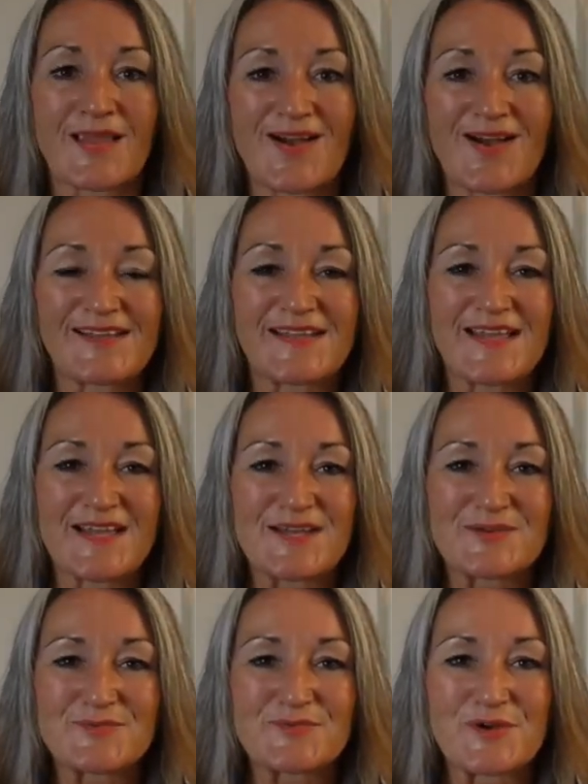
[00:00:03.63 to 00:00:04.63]
Hi
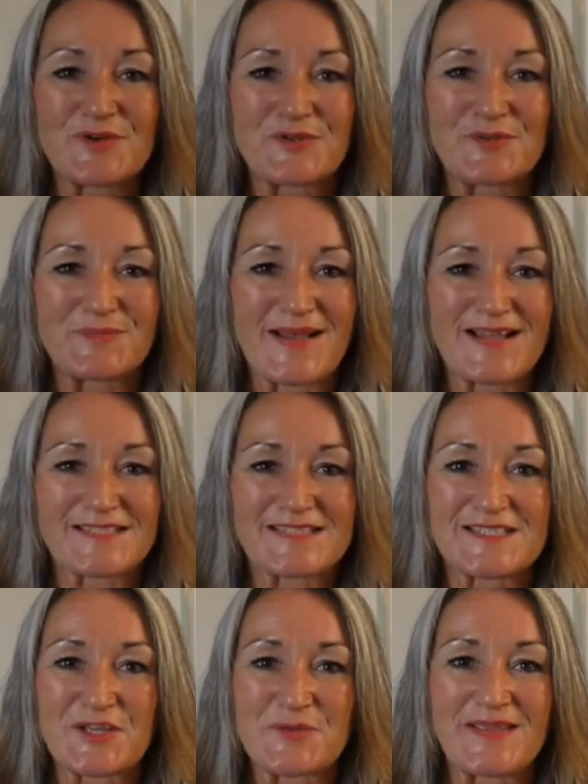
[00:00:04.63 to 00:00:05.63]
there, welcome back to
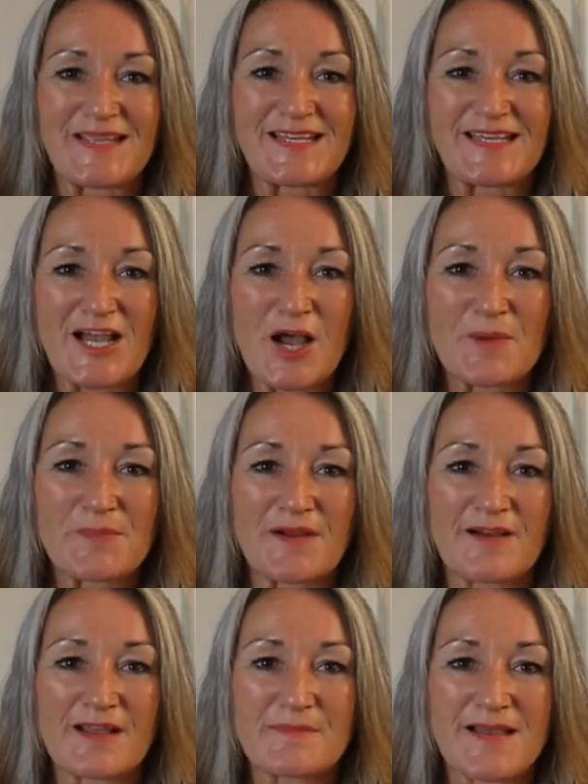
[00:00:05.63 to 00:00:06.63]
Sew Making It Up.
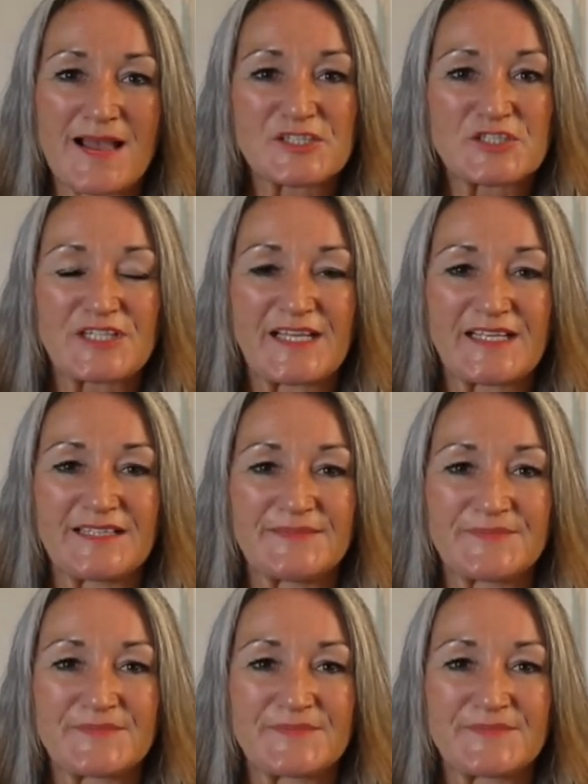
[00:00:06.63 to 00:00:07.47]
I'm Ashley.